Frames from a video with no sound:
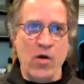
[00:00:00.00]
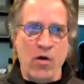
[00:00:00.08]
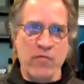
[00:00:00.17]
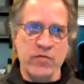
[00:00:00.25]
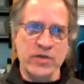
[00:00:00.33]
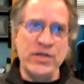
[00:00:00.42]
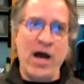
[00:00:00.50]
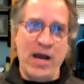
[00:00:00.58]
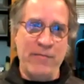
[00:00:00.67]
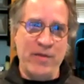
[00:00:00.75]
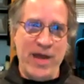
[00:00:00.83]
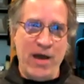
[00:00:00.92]
over
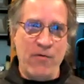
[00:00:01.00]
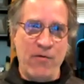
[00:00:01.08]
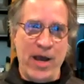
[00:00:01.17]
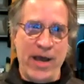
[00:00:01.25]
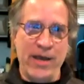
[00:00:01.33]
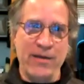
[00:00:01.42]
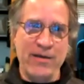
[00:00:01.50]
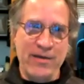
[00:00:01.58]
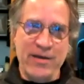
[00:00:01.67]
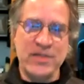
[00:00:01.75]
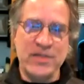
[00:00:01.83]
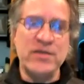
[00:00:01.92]
time in that way.
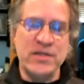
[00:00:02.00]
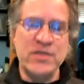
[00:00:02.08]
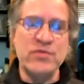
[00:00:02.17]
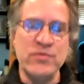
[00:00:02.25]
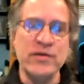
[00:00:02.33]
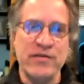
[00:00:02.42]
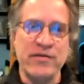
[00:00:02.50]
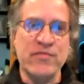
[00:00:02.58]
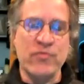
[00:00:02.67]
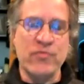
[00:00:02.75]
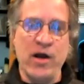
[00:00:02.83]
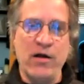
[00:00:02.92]
It's really a
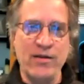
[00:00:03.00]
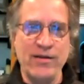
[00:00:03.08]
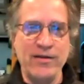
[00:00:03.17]
thrill.